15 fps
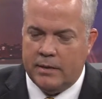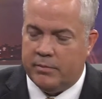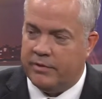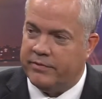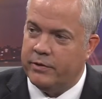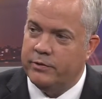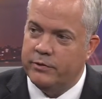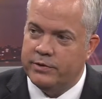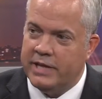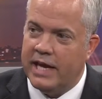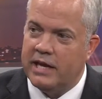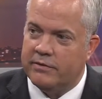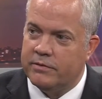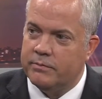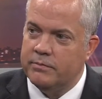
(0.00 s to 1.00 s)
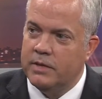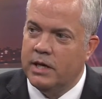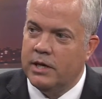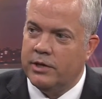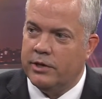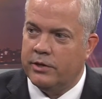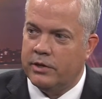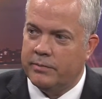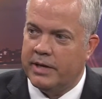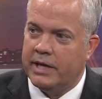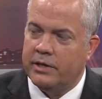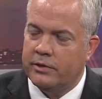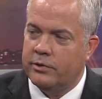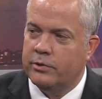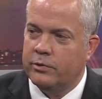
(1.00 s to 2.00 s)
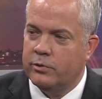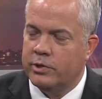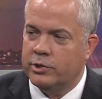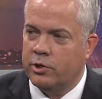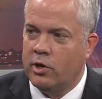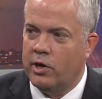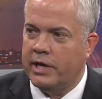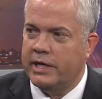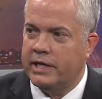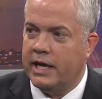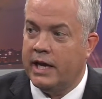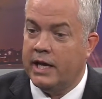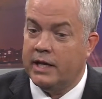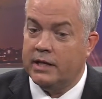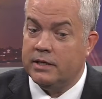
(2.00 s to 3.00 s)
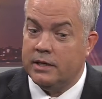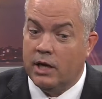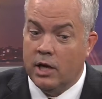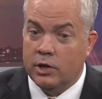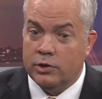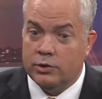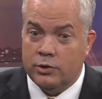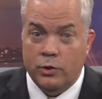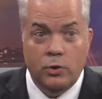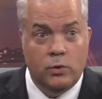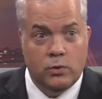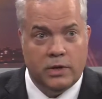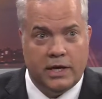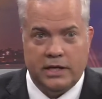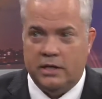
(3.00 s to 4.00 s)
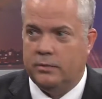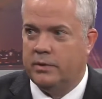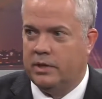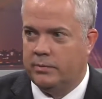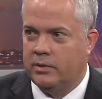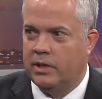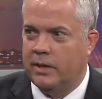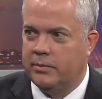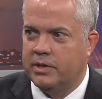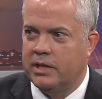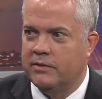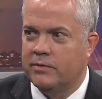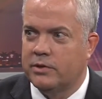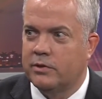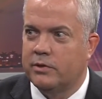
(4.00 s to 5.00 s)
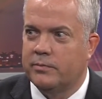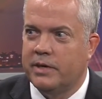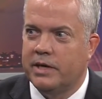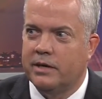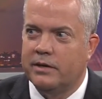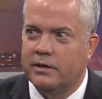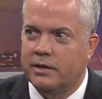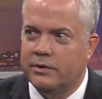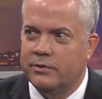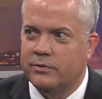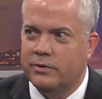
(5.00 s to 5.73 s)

But if you do 10 of them, you're going to be entered into a drawing, and two lucky people, I believe, are going to be entered into a drawing.